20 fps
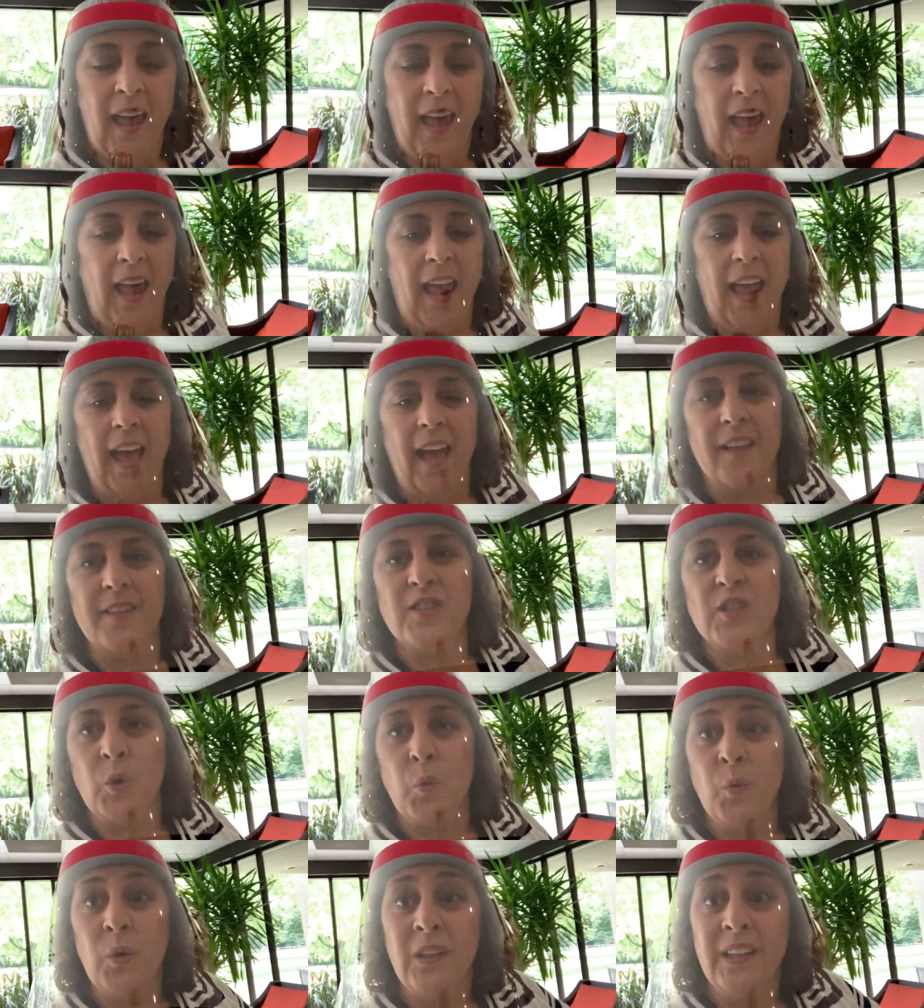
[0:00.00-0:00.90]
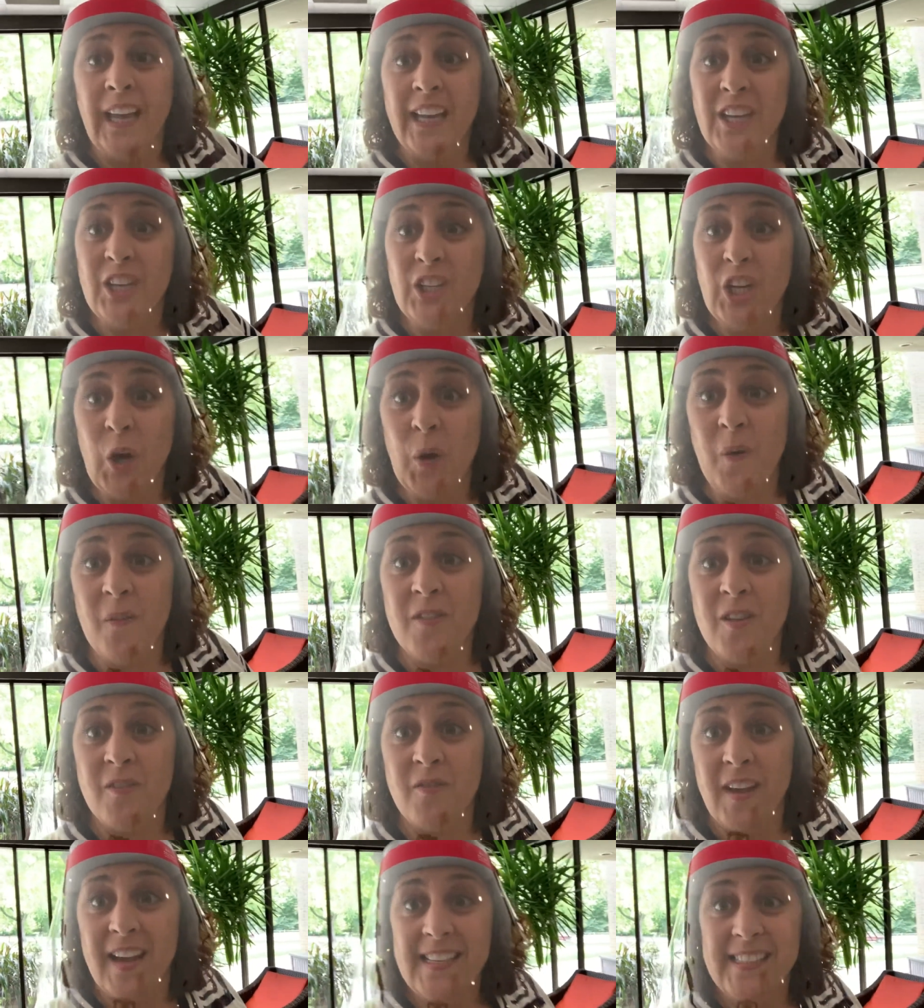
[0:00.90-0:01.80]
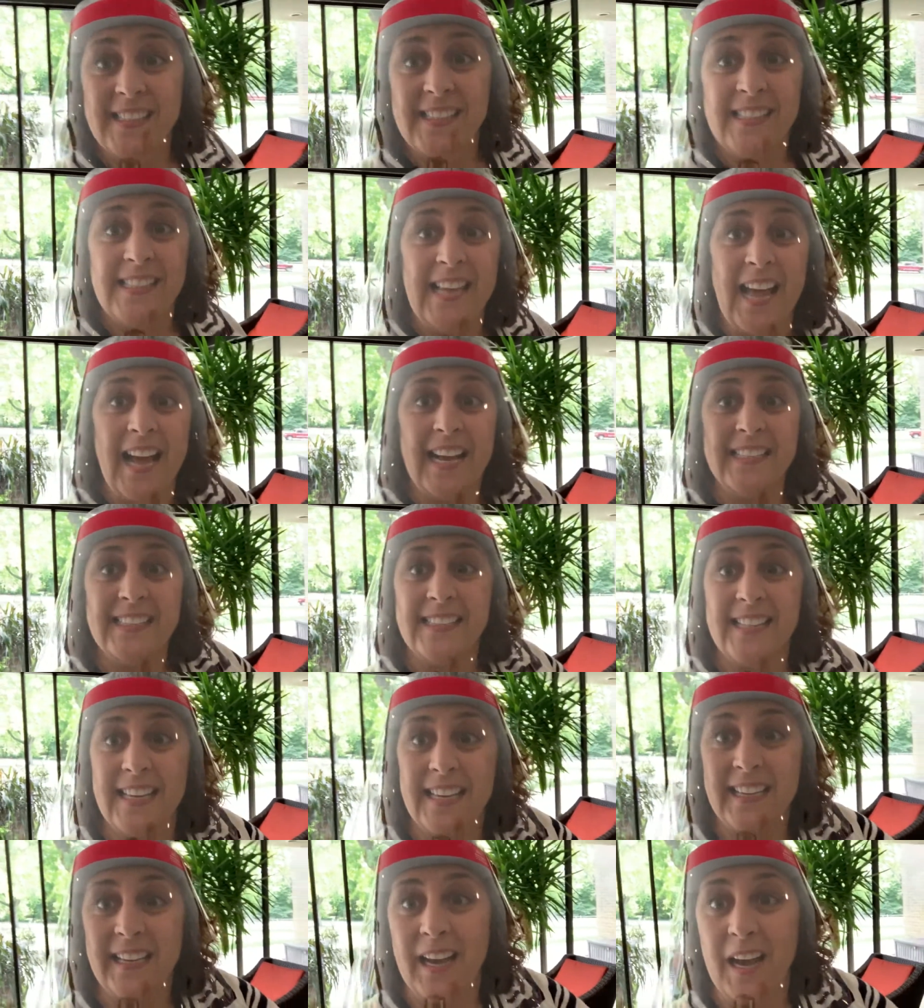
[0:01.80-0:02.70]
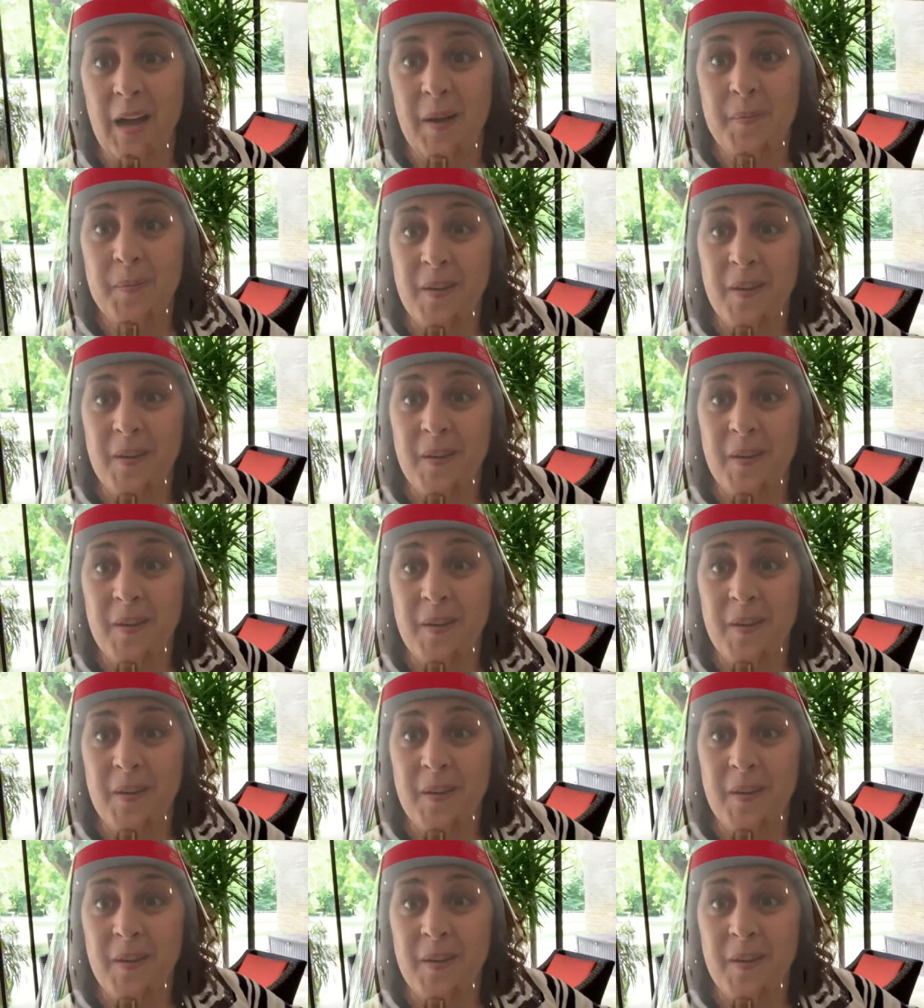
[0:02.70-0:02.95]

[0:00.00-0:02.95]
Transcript: and so we'll let you know of the phases as they come.